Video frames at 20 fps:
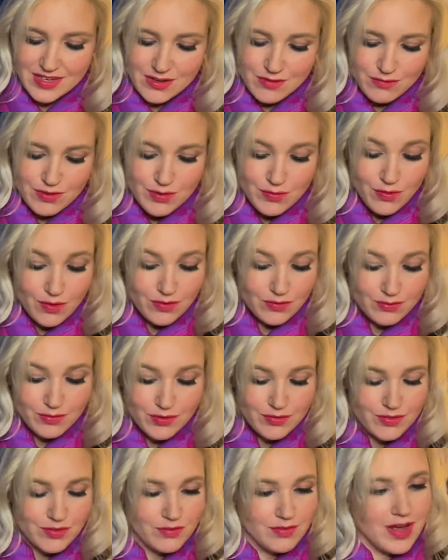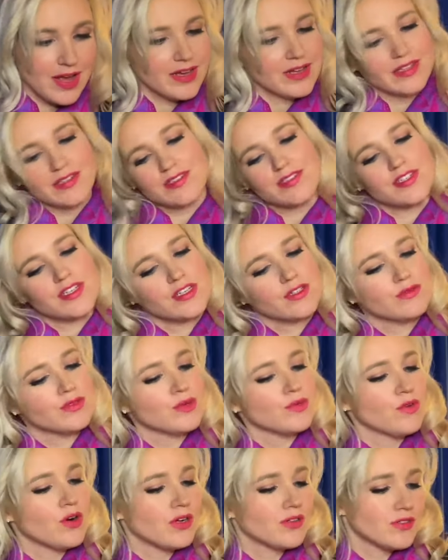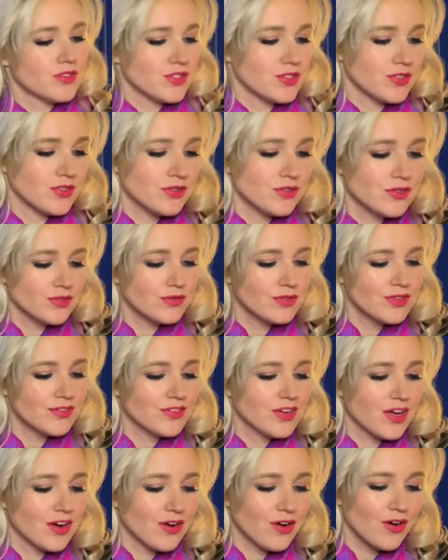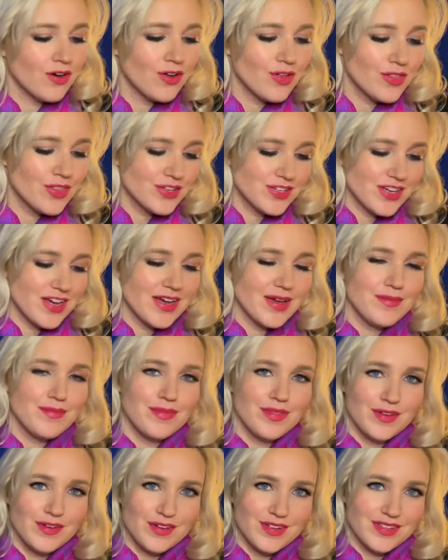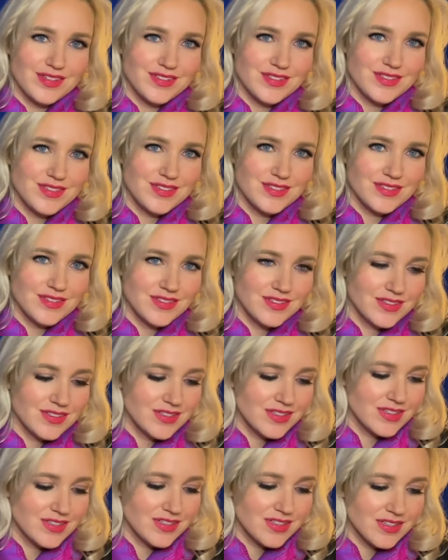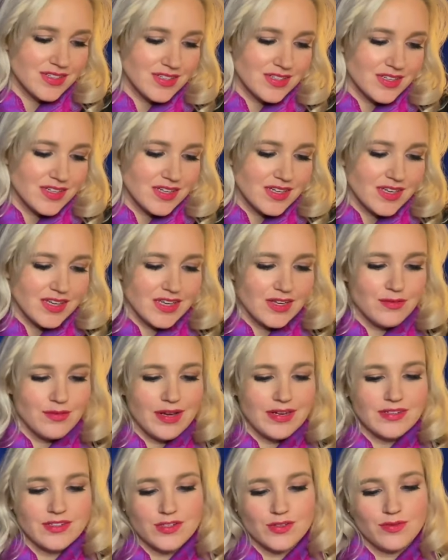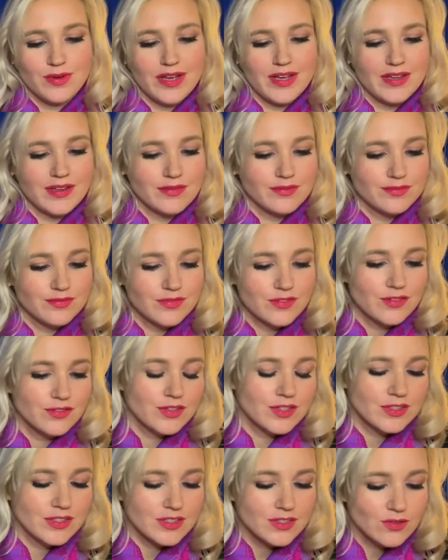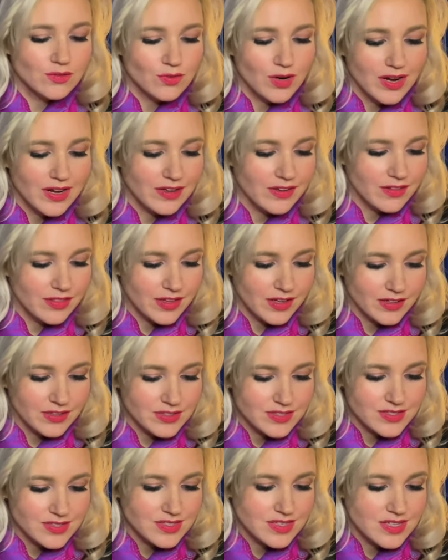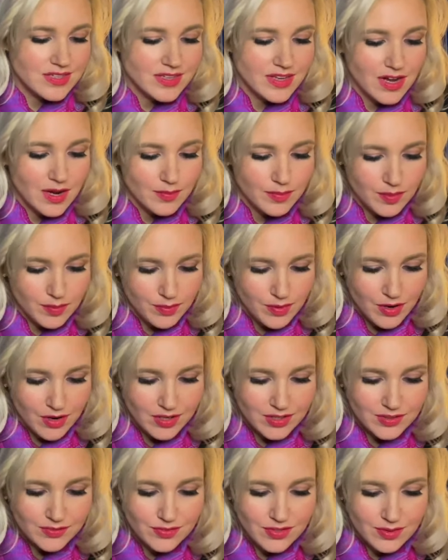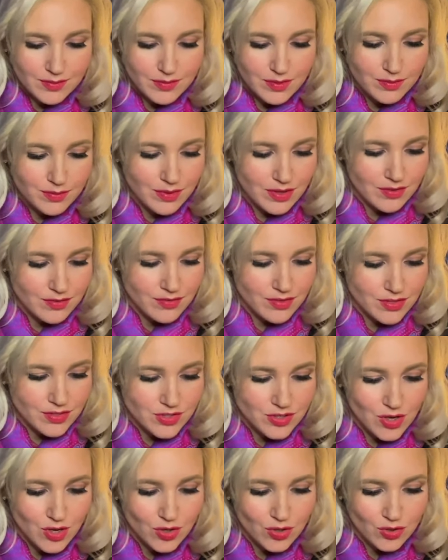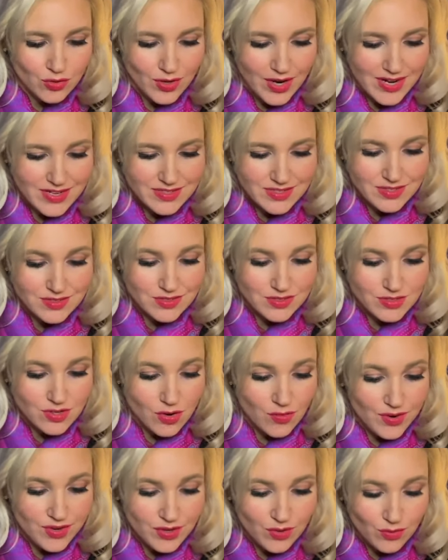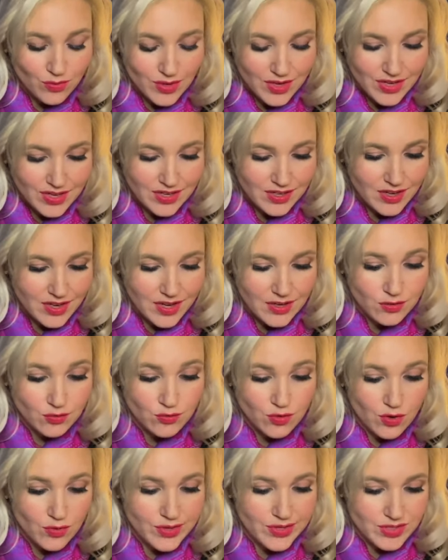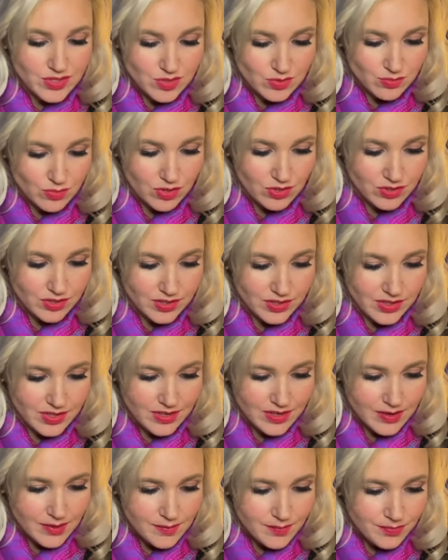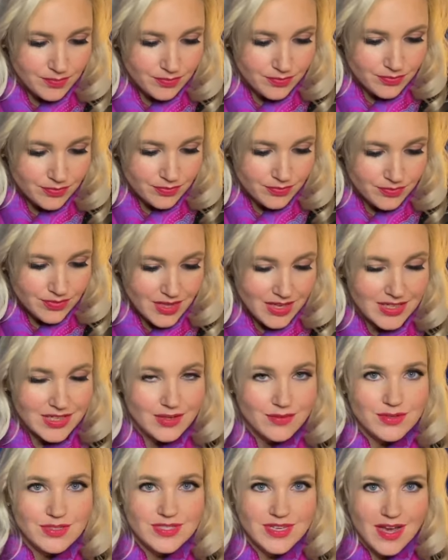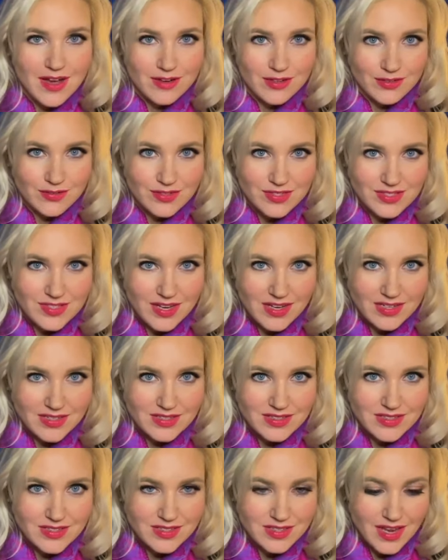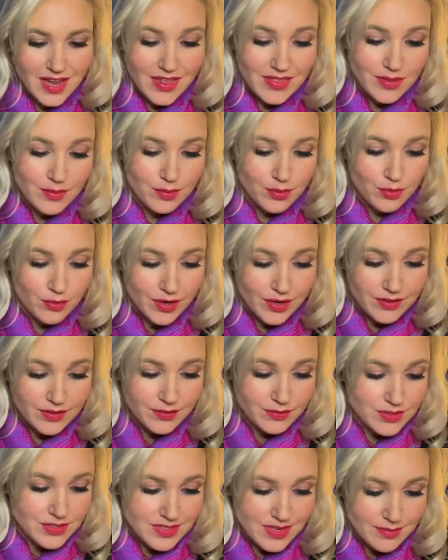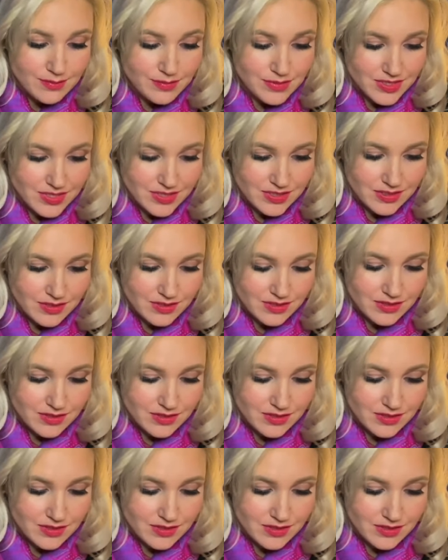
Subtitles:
We won't move the wagon till we want to. We've got all the time there is." He went away. For a little while, they could see the upper part of him above the tall grasses going away and growing smaller. Then he was out of sight, and the prairie was empty.